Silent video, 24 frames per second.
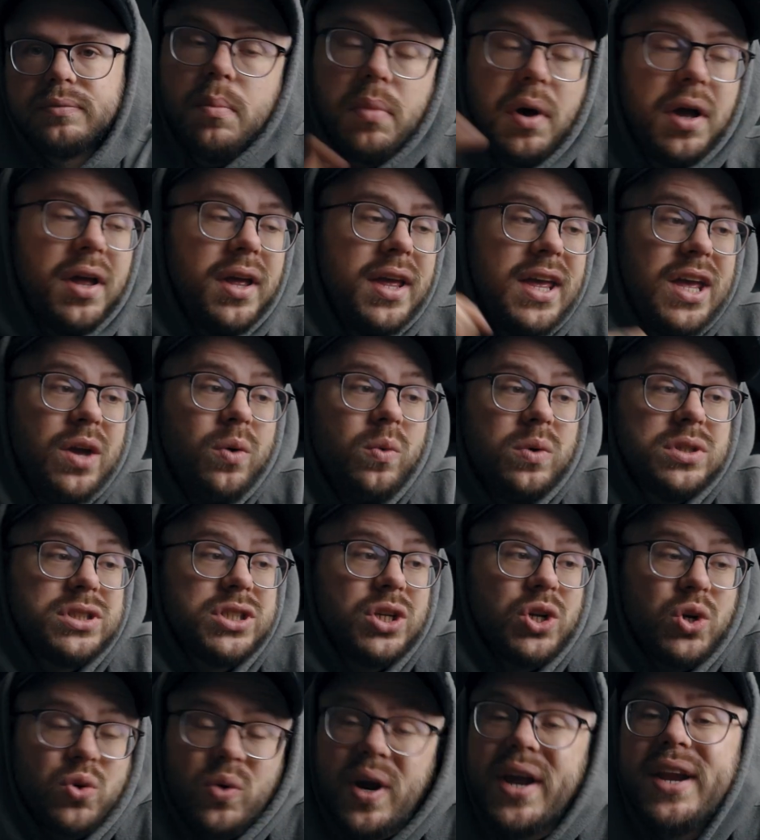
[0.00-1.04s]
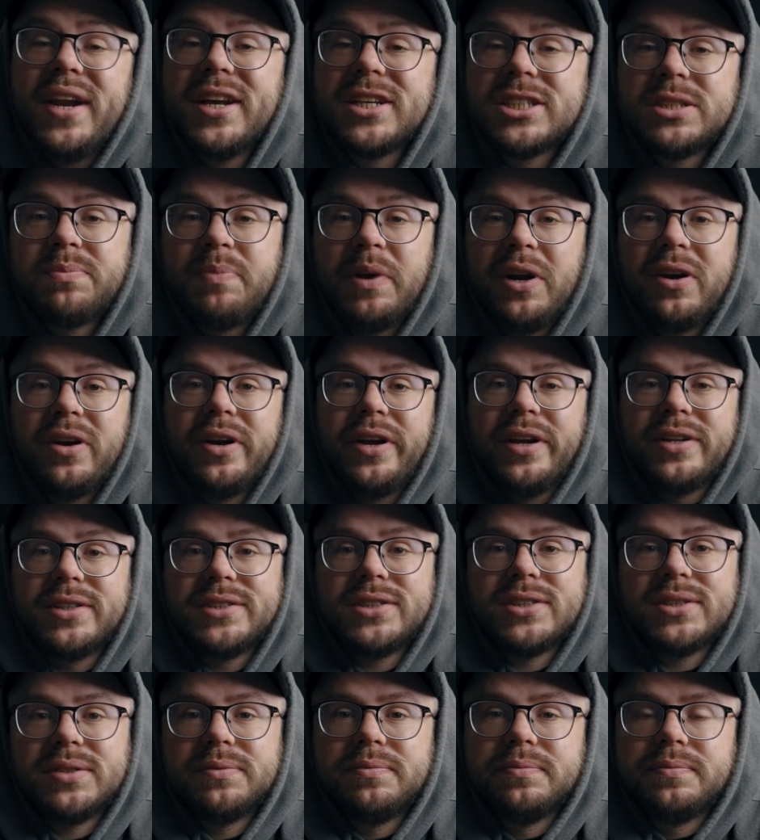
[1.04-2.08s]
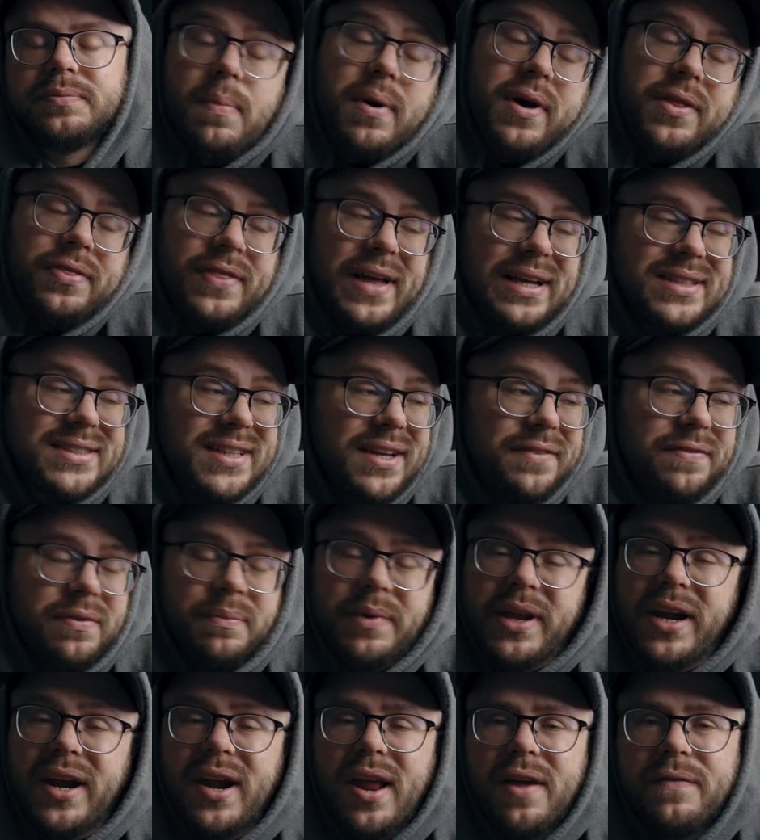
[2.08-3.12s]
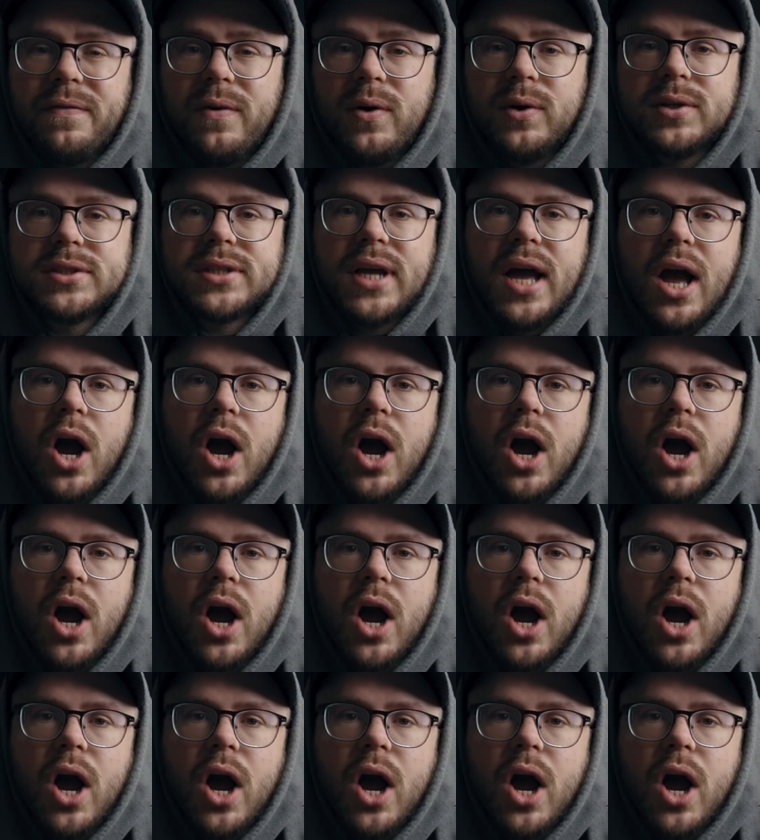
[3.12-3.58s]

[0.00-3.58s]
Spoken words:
But it was a great experience. But that's it for me today, folks.